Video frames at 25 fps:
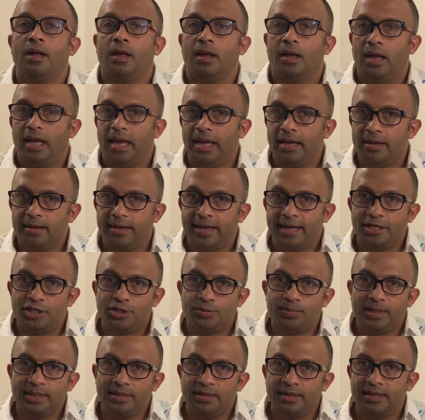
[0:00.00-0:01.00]

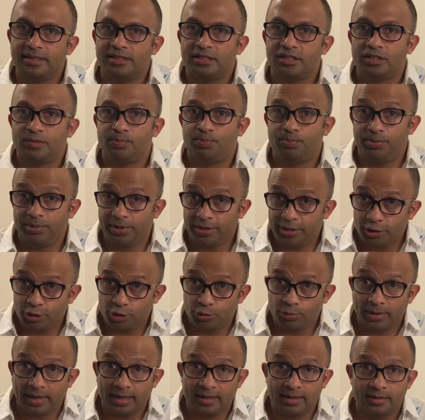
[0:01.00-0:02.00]
Engagement in
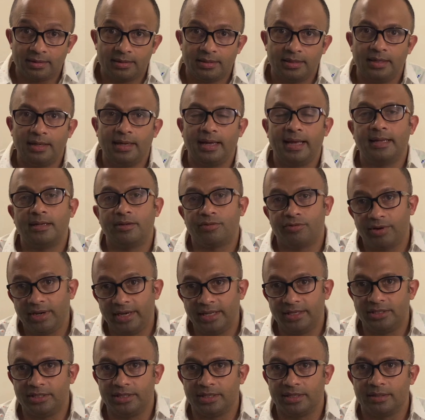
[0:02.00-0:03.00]
spirituality and
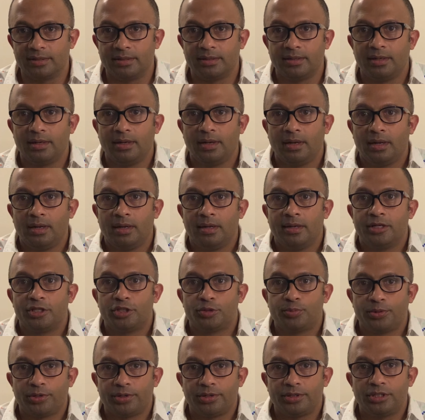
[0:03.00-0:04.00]
religion.
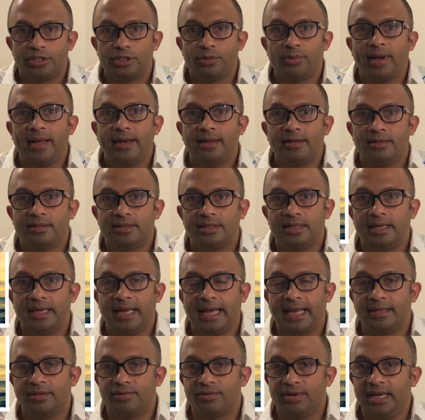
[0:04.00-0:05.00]
Spirituality
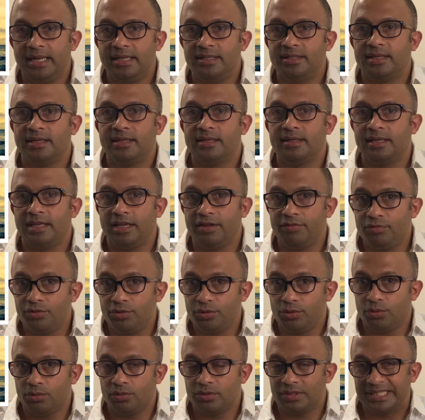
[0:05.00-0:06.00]
and religion give
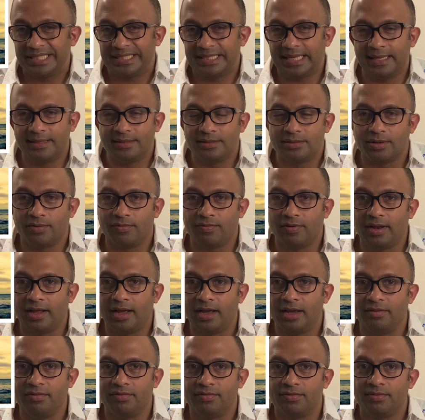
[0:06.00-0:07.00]
you a sense of
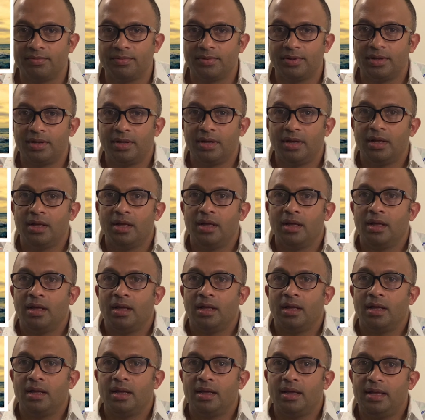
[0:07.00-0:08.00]
life.
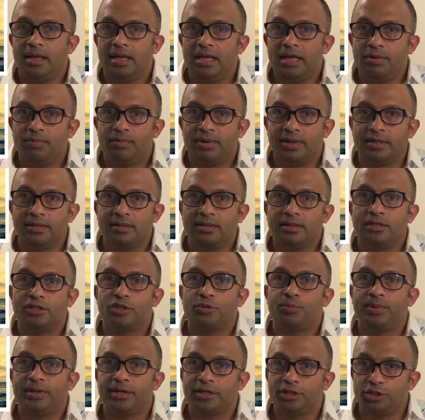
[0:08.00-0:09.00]
Even
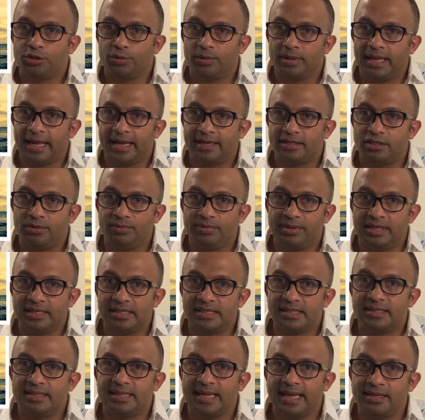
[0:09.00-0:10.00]
spiritual
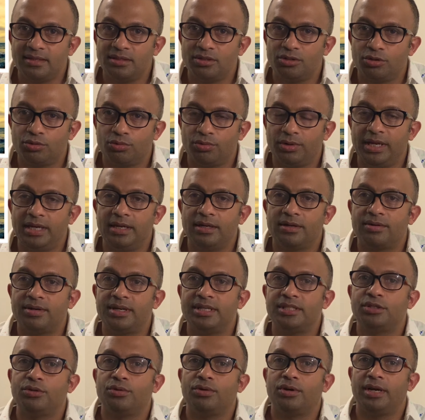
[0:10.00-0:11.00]
activities tend to
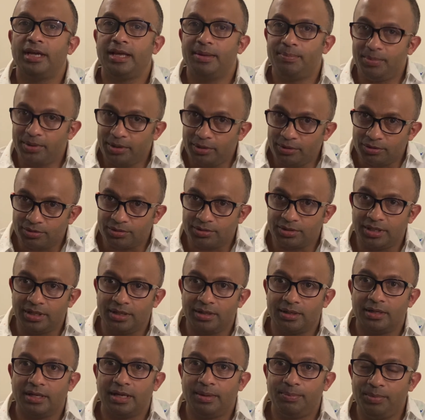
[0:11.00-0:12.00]
increase your
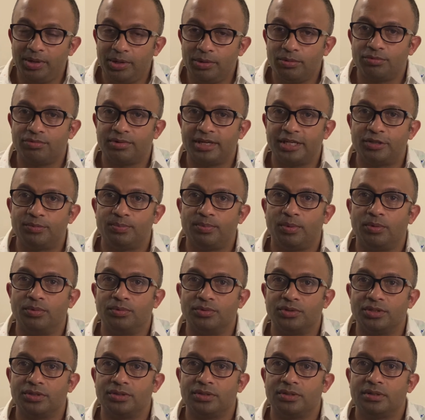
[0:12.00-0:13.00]
immune
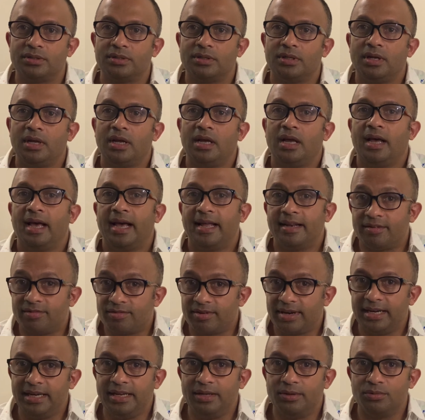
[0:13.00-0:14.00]
responses, and
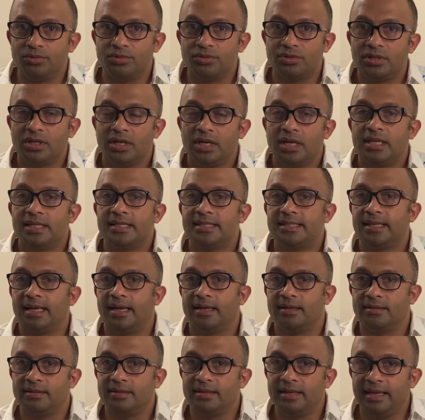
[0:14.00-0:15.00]
reduce
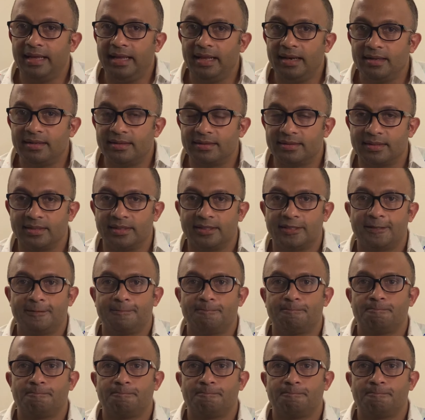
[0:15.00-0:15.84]
certain illnesses.